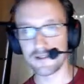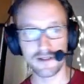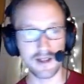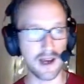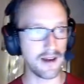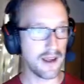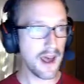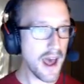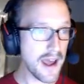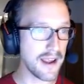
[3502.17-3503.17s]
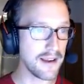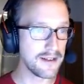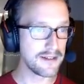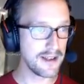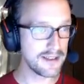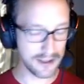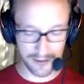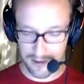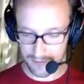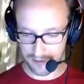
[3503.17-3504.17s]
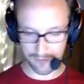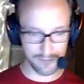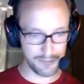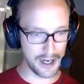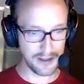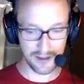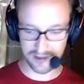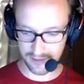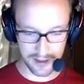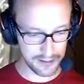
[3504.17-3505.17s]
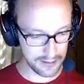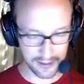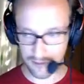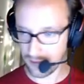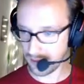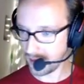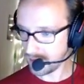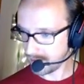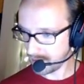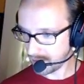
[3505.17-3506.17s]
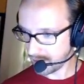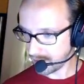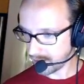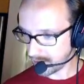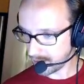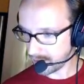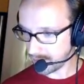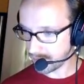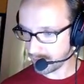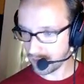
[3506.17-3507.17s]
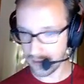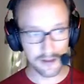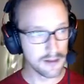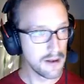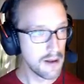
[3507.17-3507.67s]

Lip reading: Yeah, hey, isn't it great when you paint the screen accordingly? Arnorian